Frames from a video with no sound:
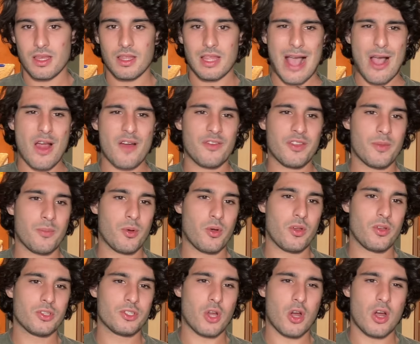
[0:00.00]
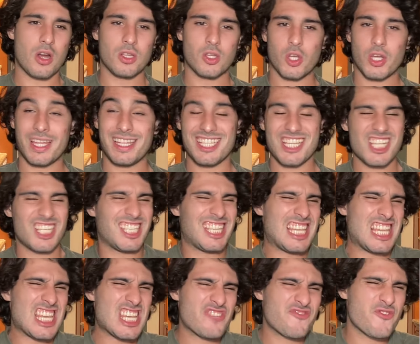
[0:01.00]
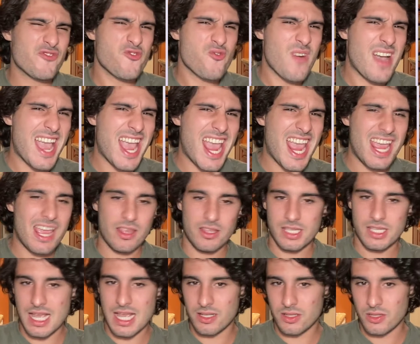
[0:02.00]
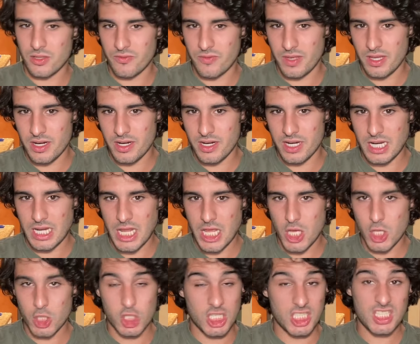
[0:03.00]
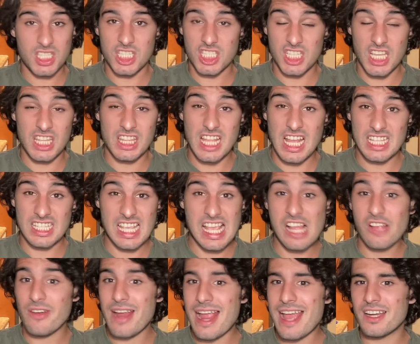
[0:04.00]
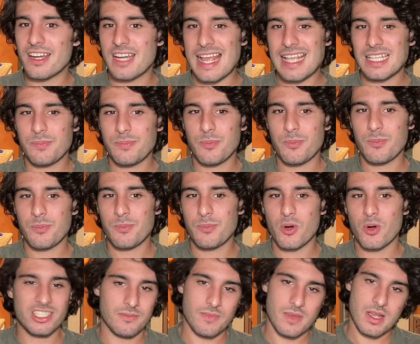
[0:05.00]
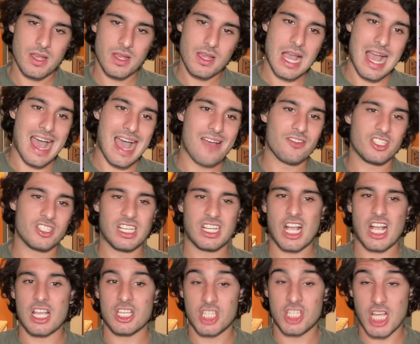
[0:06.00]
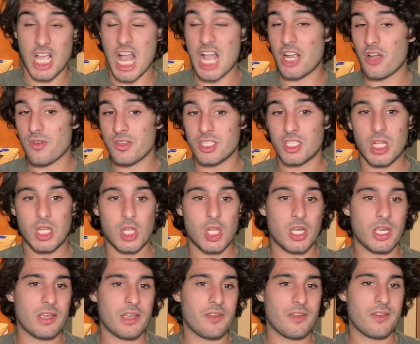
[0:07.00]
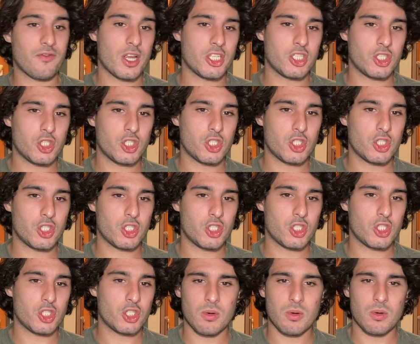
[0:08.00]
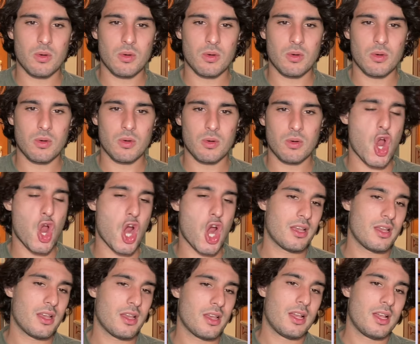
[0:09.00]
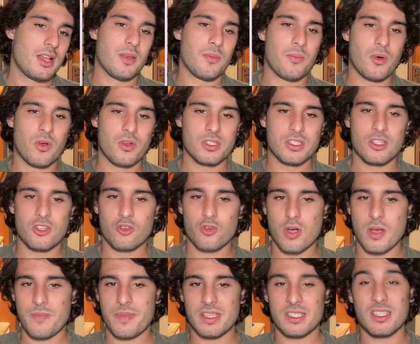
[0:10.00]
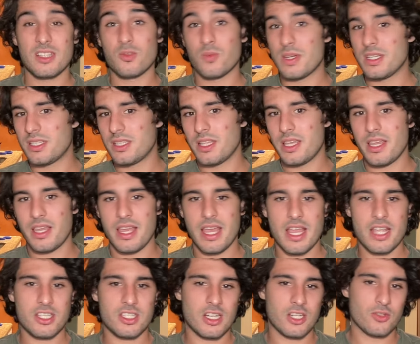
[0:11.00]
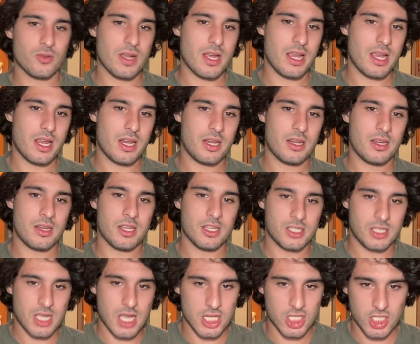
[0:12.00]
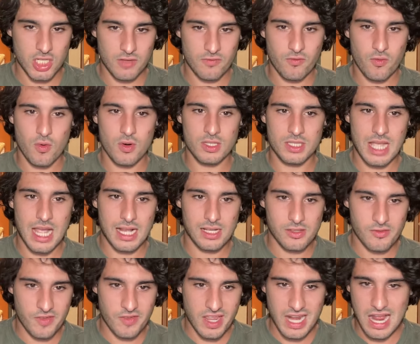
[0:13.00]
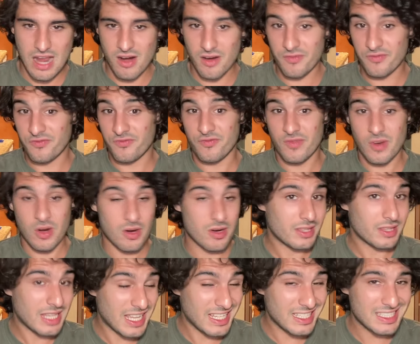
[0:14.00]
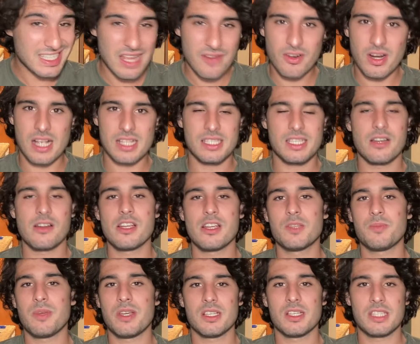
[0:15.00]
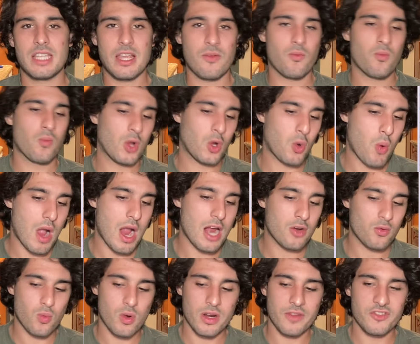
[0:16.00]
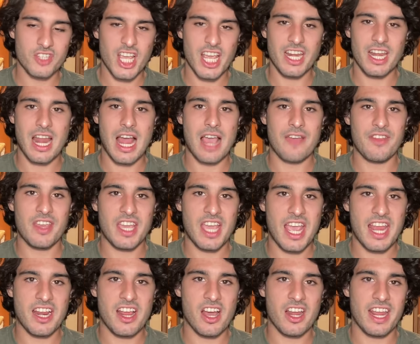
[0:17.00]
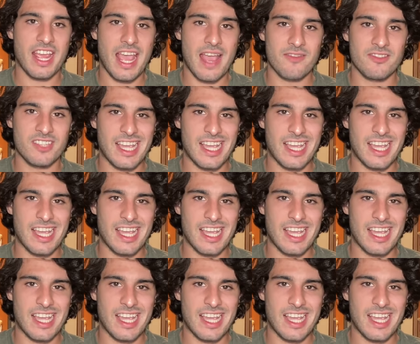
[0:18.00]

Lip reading: However, the Bulls aren't looking to just give away Zach LaVine in a deal just to shed that salary out of desperation. Obviously, Chicago is still looking for a strong return for the veteran guard. The Bulls and Detroit Pistons recently engaged in a trade discussion for Zach LaVine. However, things never got serious because they required one of Jaden Ivey, Cade Cunningham, and